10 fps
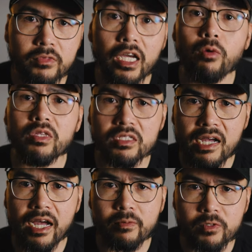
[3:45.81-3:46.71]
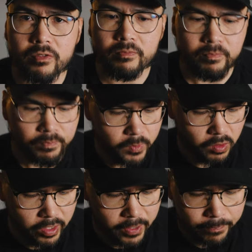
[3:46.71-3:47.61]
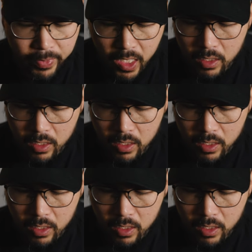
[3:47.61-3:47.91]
get with the times. All right.